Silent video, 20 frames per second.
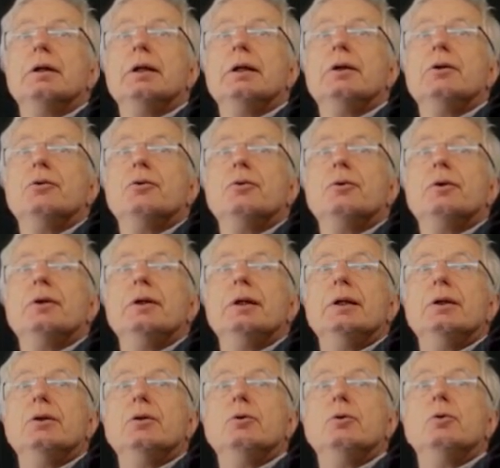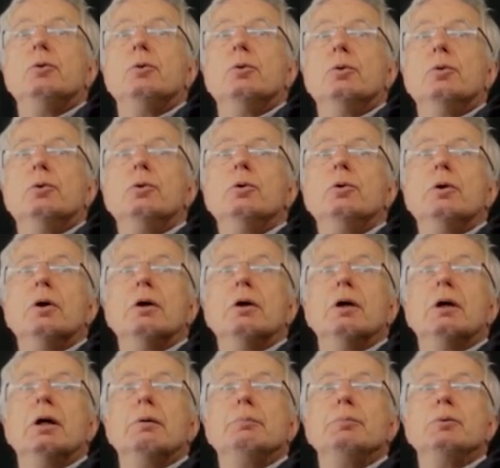xt2
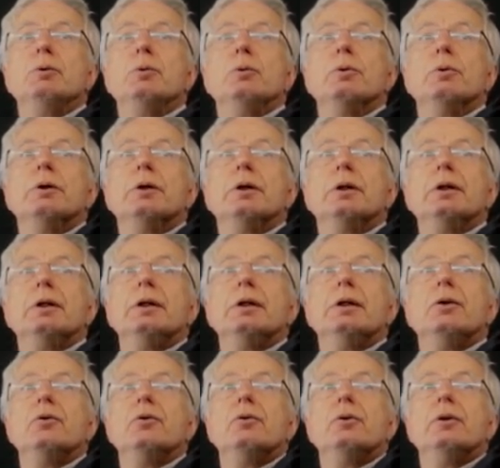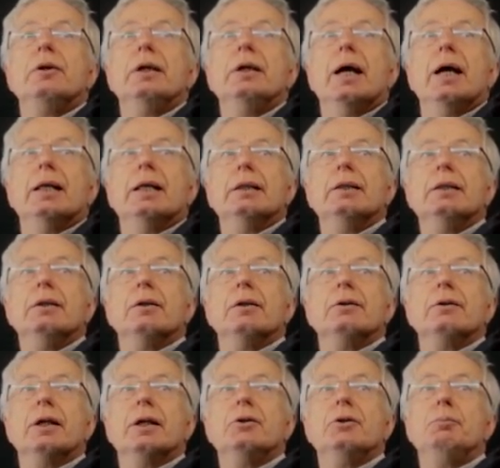up to xtn.
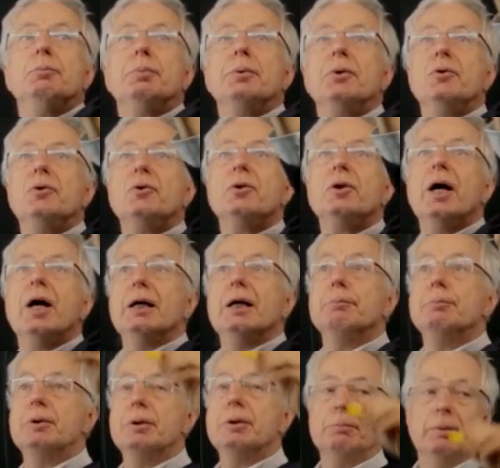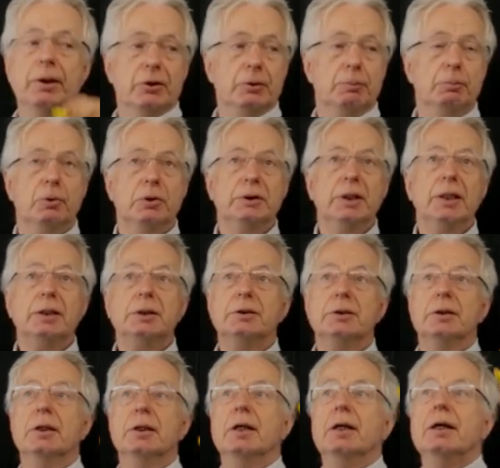That's prescribed by the
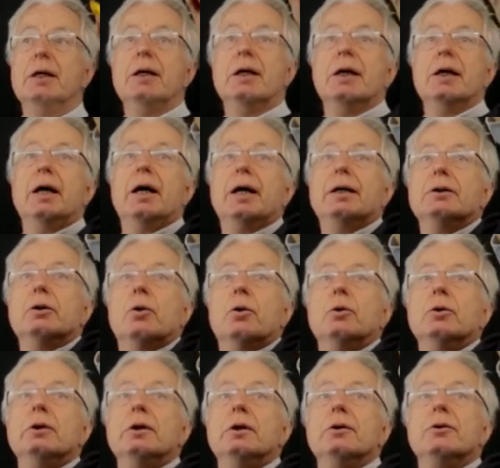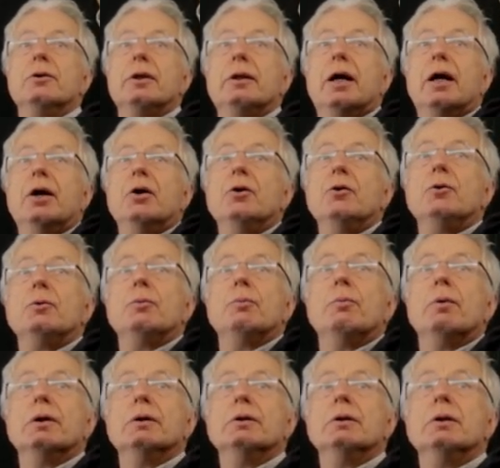projection. And only the last
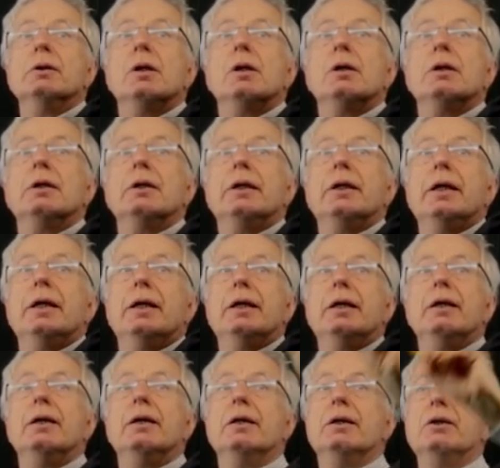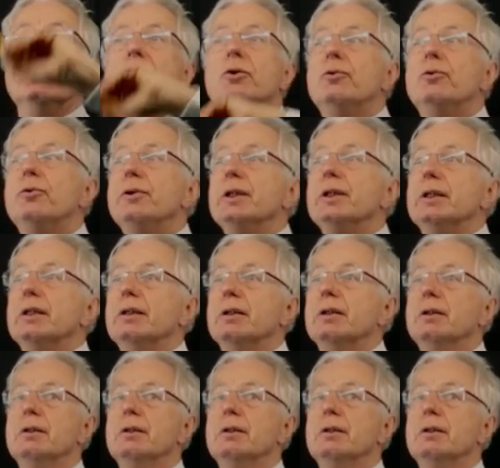one, a, is free.